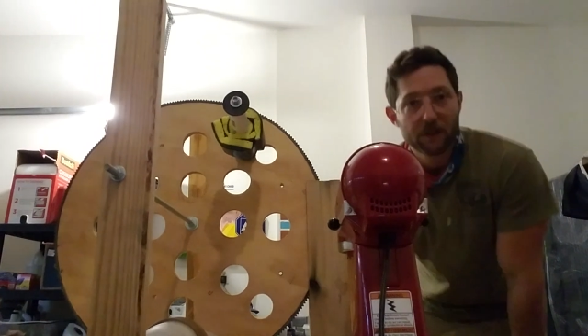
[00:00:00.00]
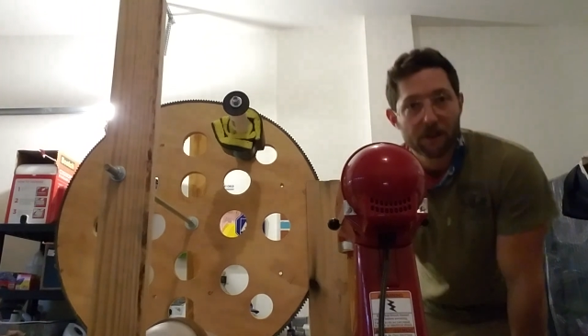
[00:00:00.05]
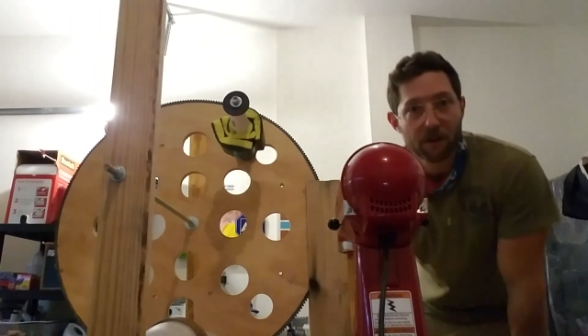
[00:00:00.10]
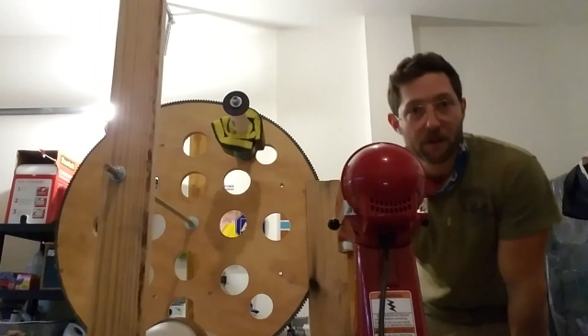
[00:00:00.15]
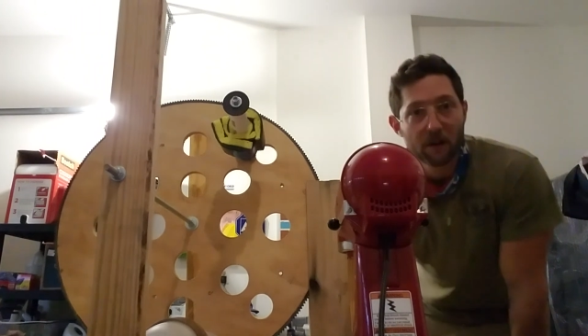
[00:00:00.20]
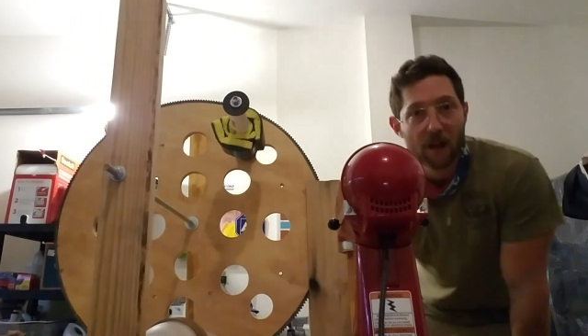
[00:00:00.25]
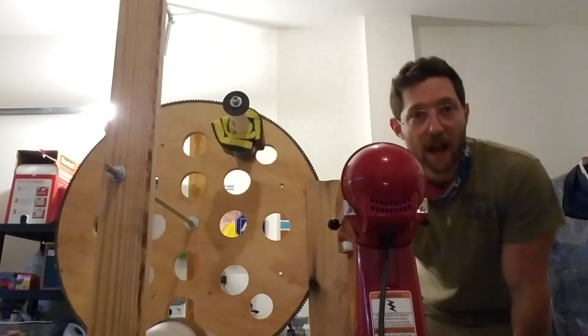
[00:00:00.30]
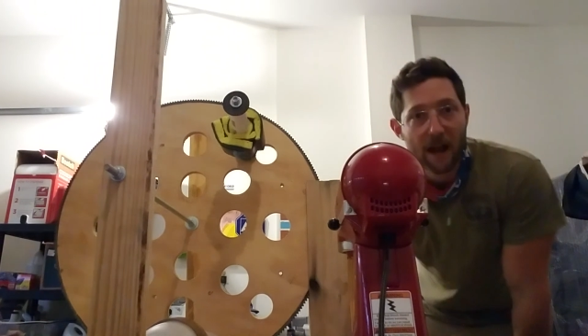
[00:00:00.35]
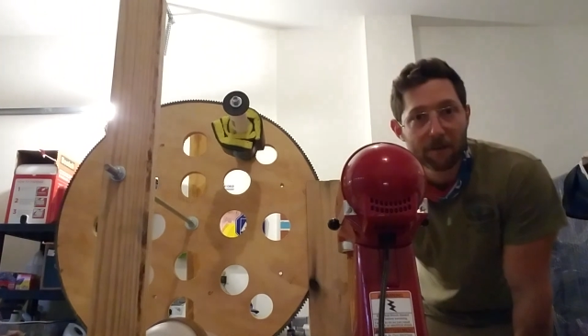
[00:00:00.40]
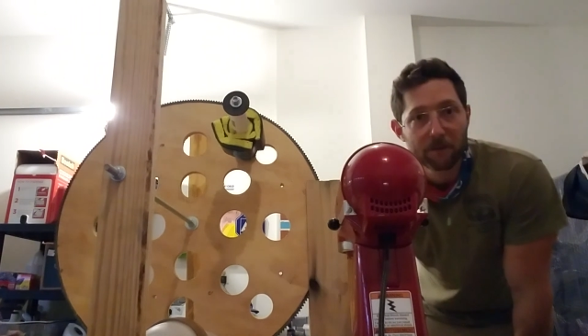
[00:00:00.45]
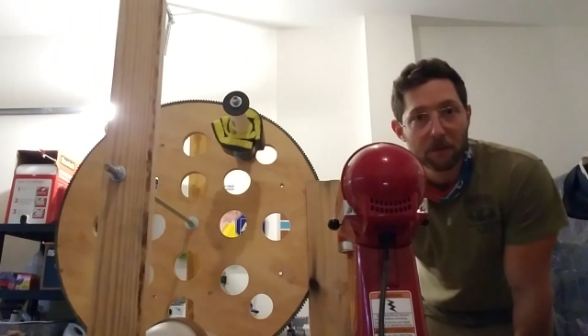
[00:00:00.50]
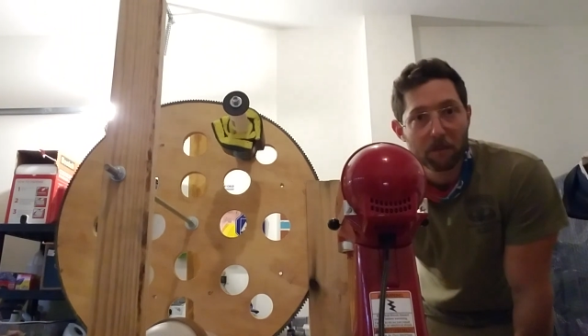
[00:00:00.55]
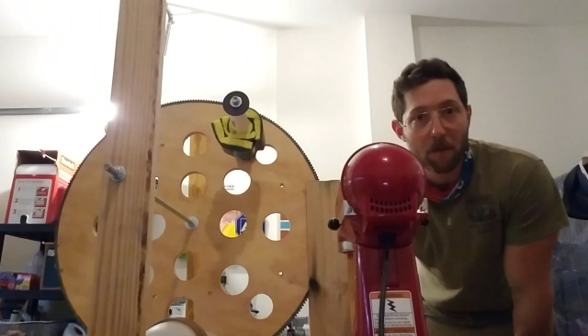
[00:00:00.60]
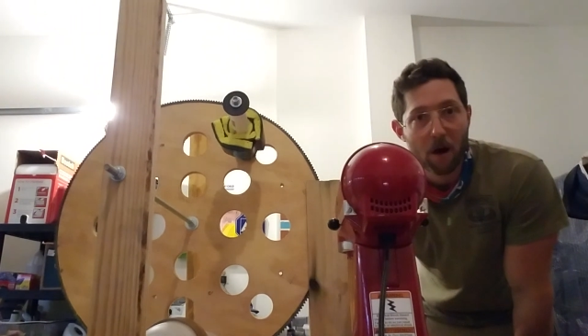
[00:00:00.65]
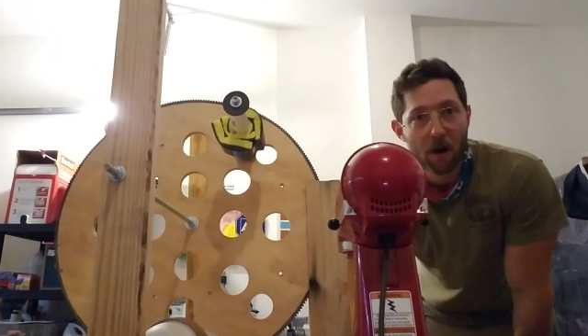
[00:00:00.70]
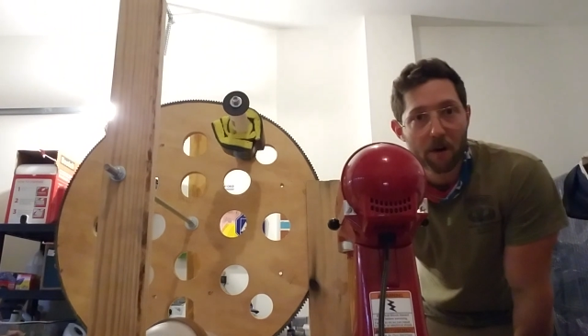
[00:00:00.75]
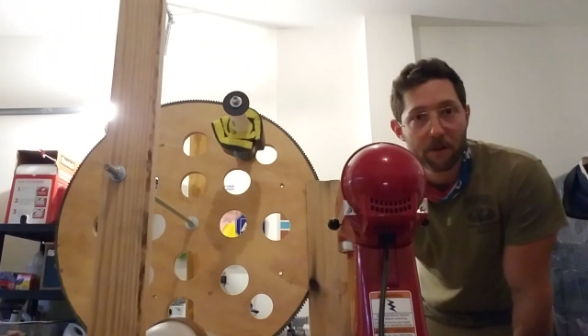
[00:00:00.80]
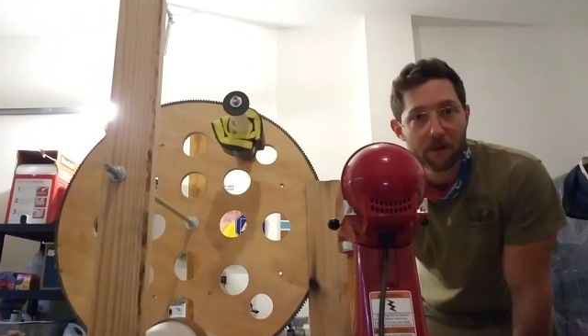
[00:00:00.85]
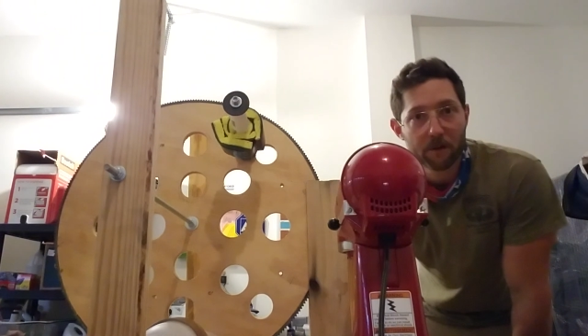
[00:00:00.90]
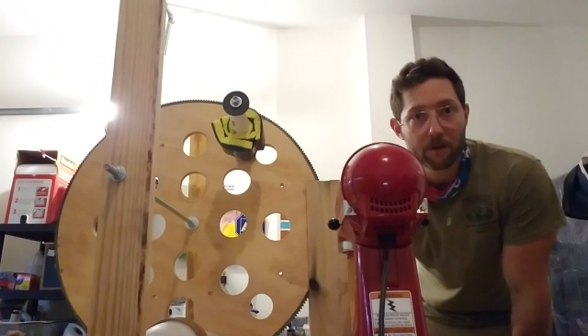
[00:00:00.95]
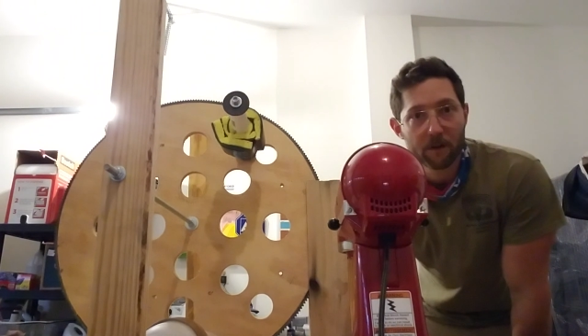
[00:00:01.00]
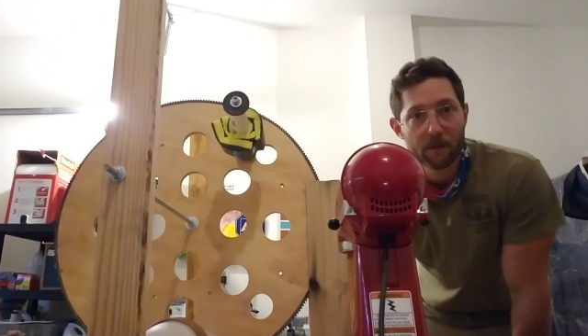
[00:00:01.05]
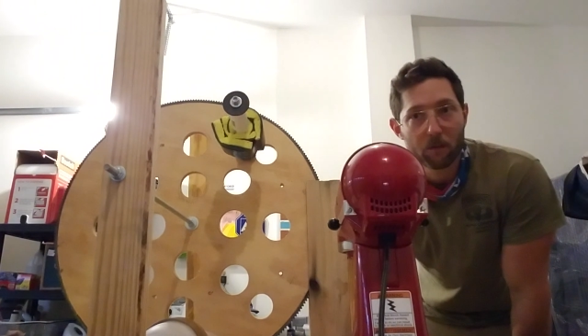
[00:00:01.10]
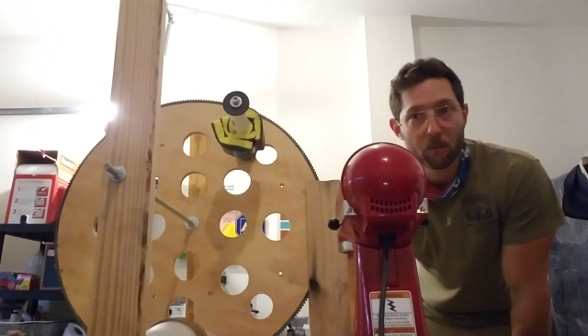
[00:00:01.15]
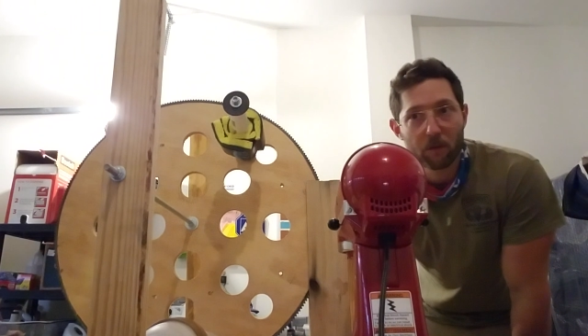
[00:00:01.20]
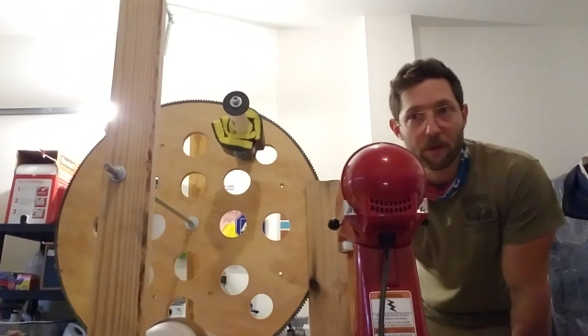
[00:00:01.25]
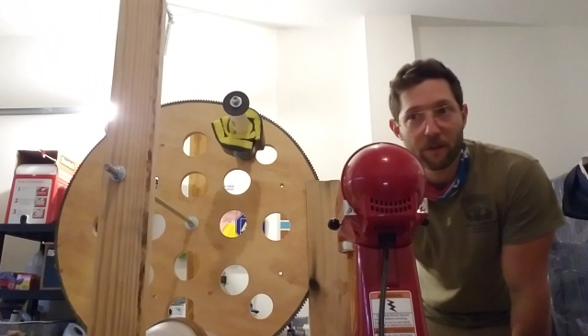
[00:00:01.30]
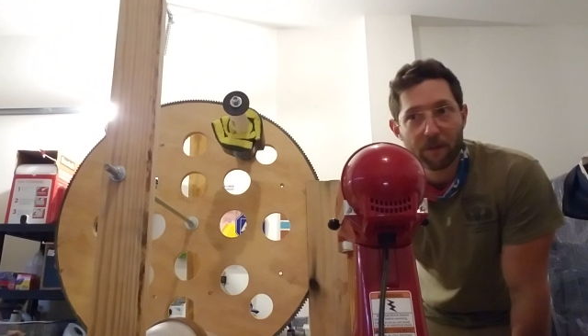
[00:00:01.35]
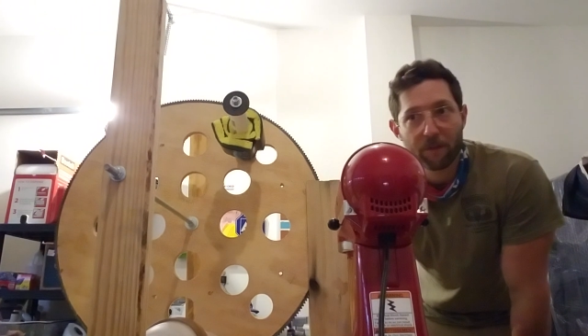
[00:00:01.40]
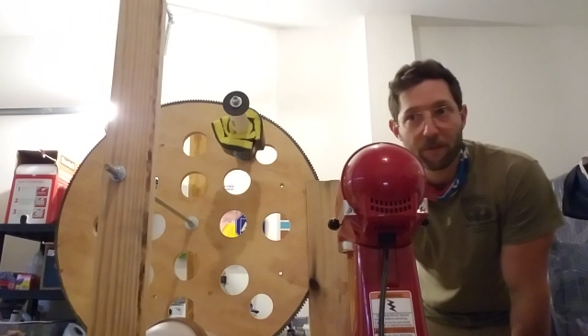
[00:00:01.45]
you're going to have to monitor it
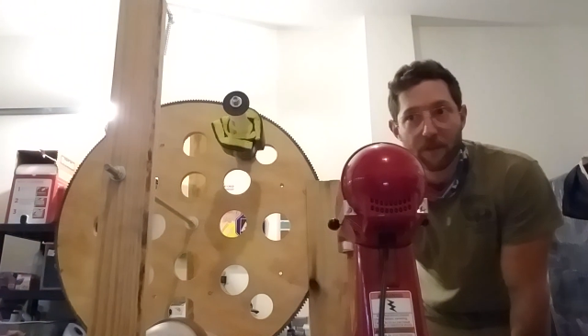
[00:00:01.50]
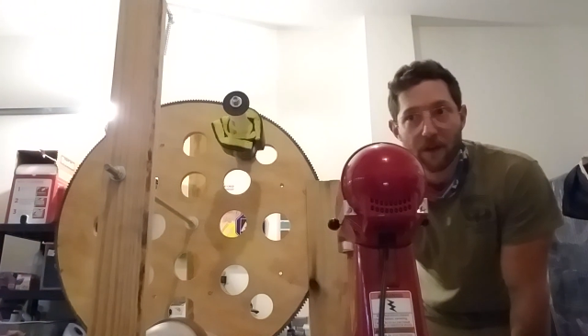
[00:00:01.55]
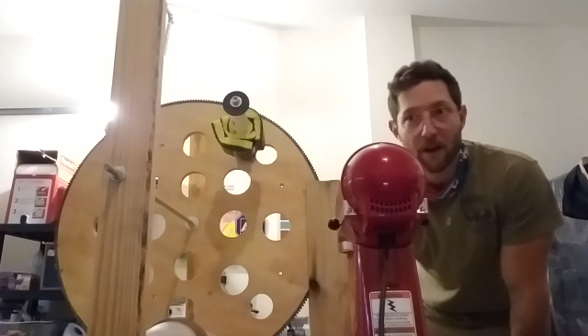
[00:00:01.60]
with